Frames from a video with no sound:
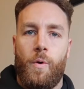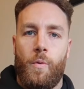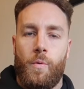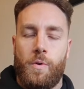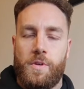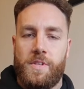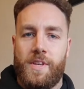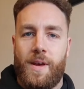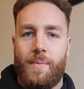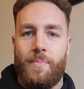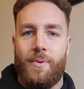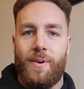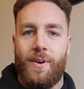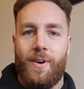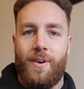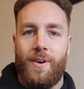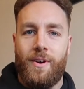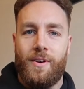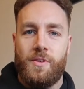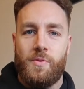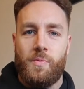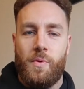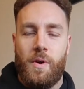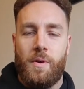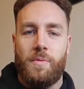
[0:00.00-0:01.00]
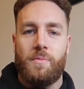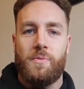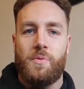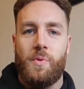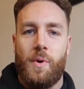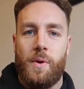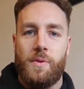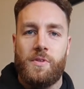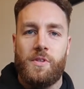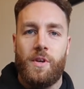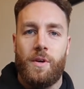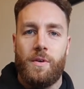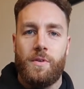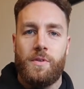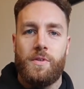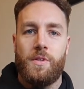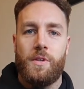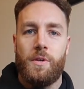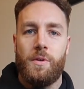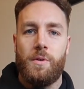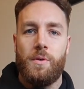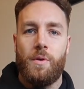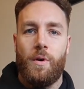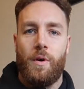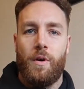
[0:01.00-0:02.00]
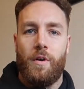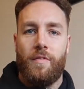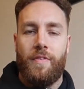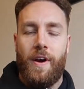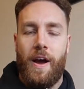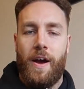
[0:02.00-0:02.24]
What's happening, guys? Welcome to episode 2 of